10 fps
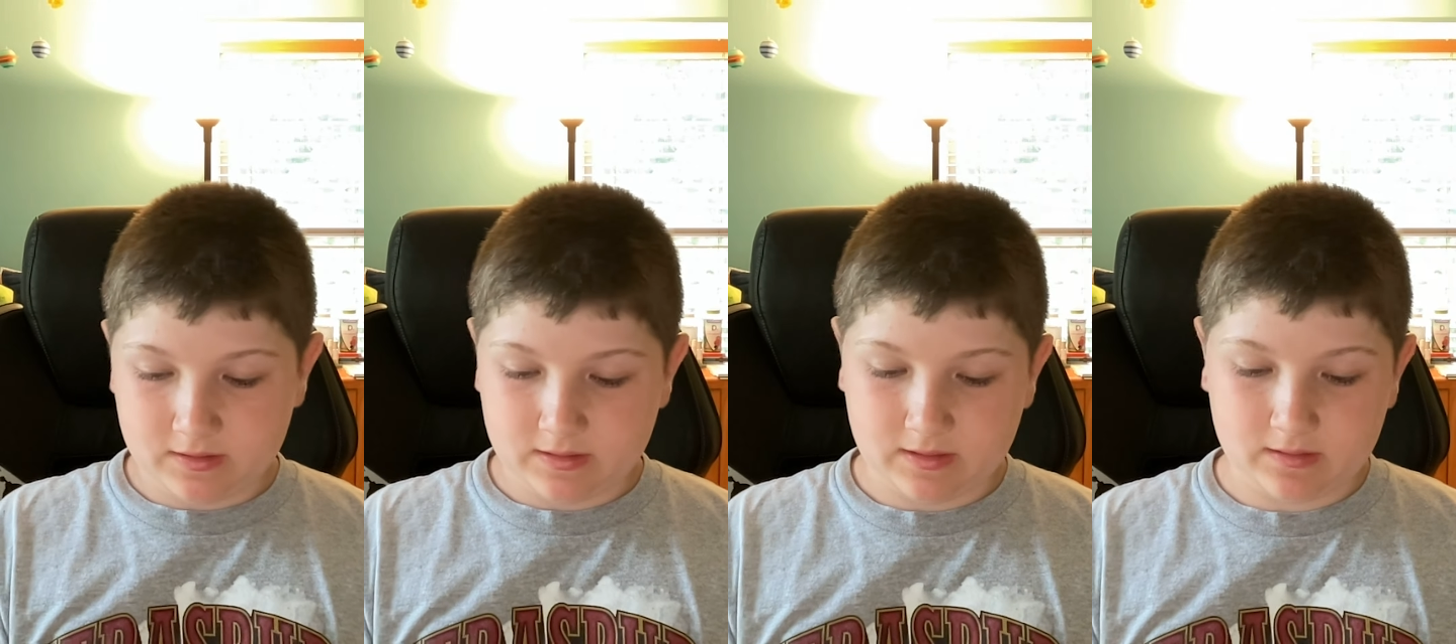
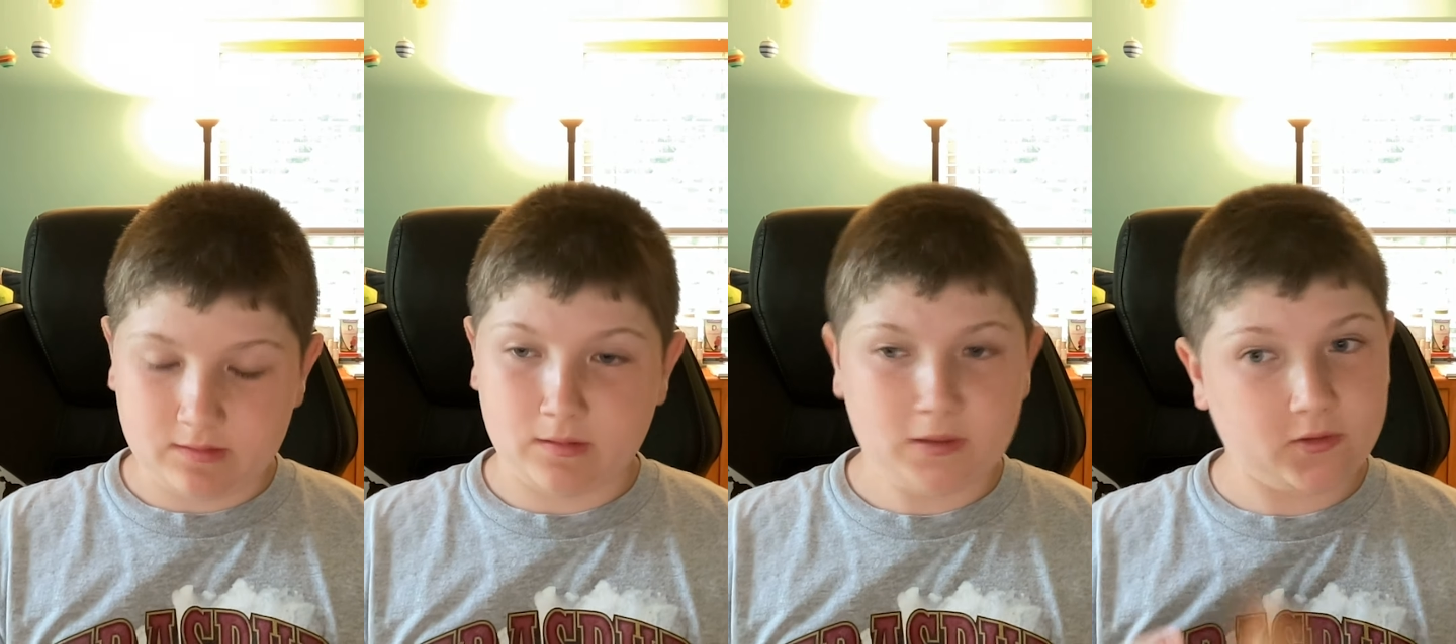
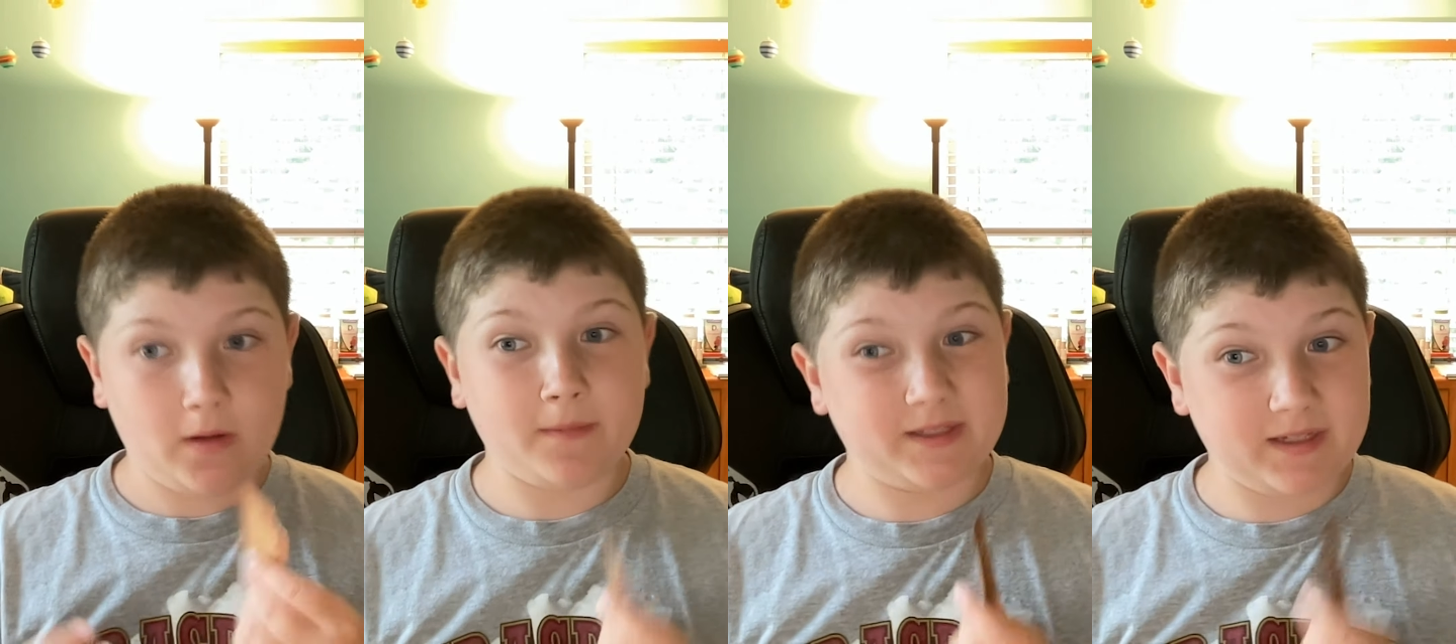scent, so
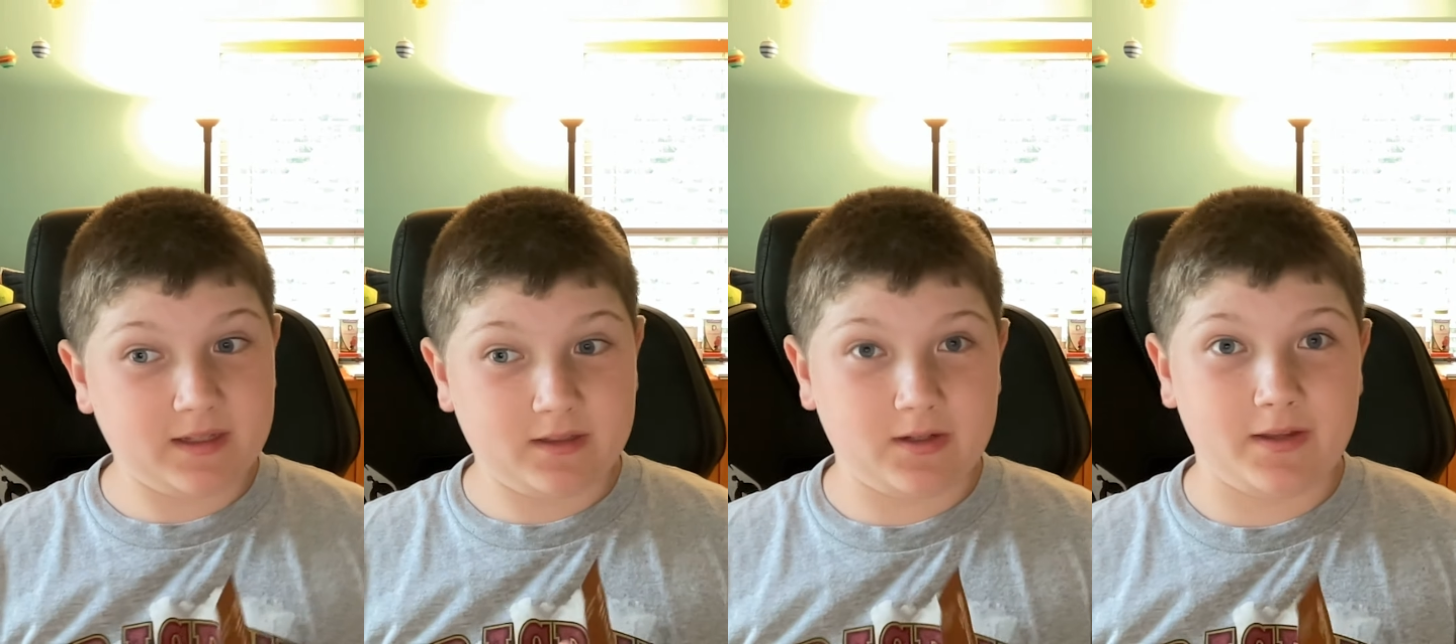I'm
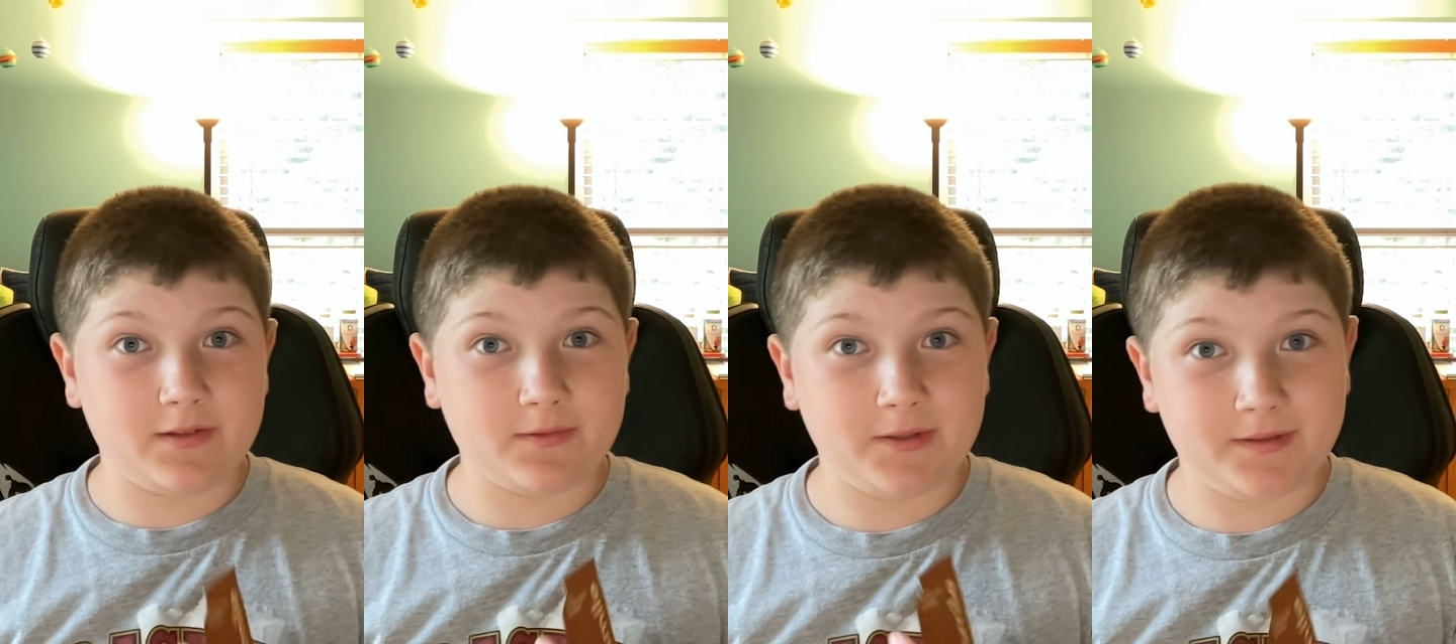excited to try
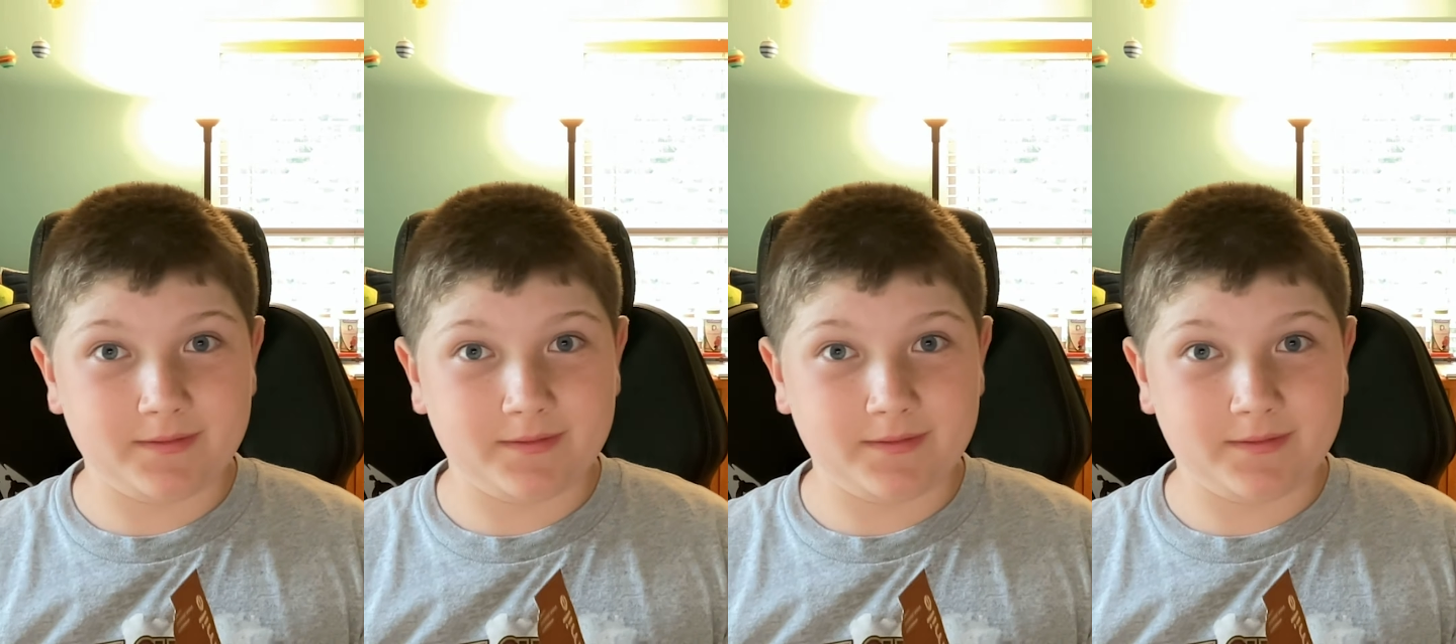this one.